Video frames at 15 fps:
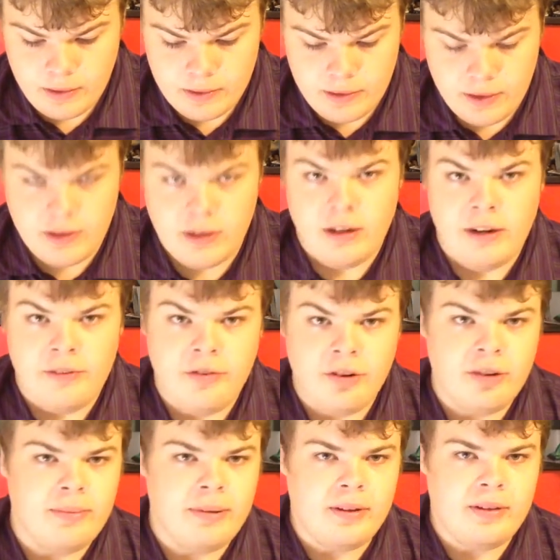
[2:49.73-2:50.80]
the guide for
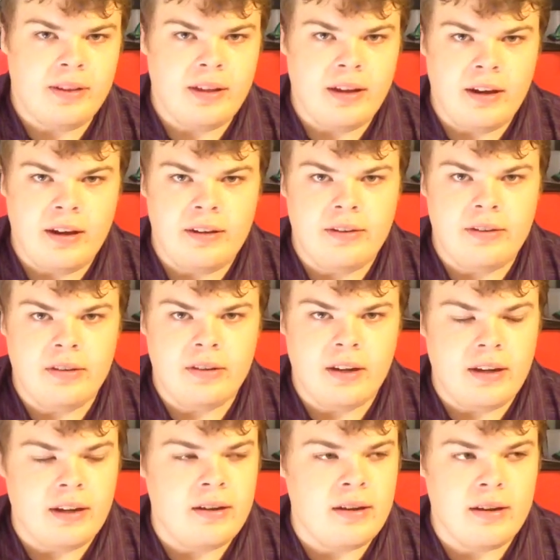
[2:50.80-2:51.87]
it because the guides I
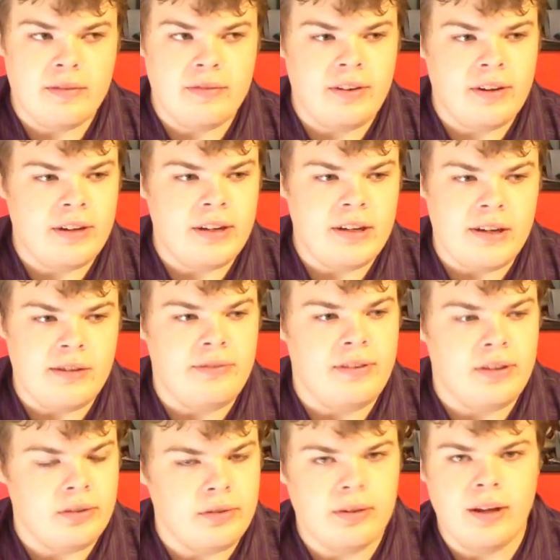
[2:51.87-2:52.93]
can't find any
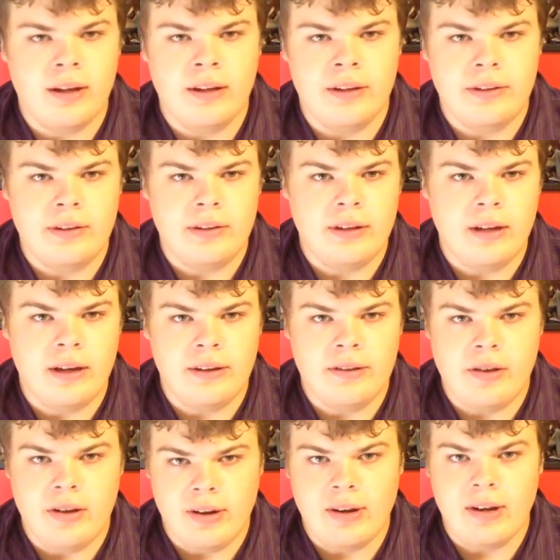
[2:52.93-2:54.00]
physical guide guides
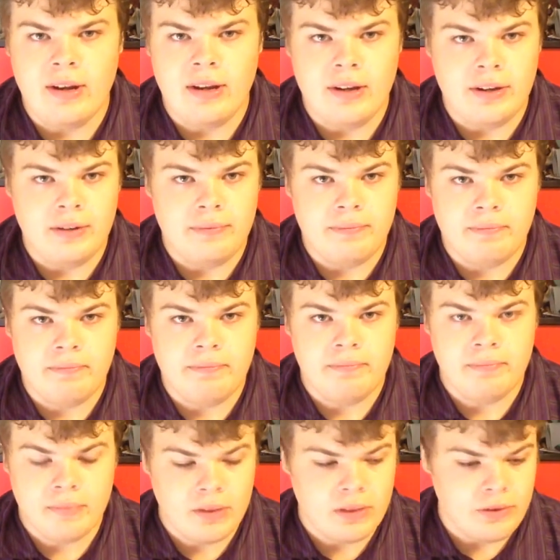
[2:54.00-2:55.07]
online.
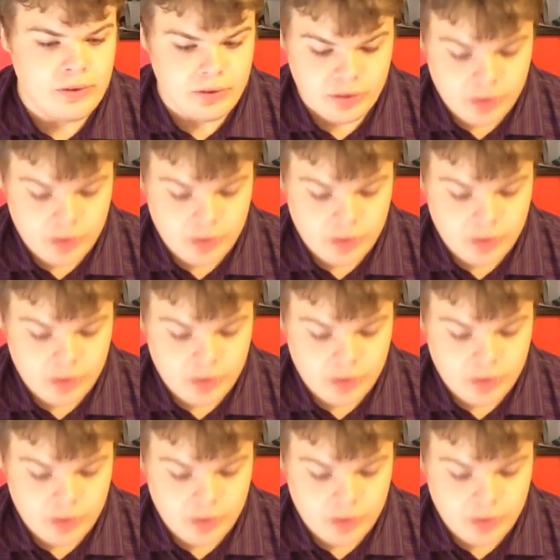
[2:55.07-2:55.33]
There's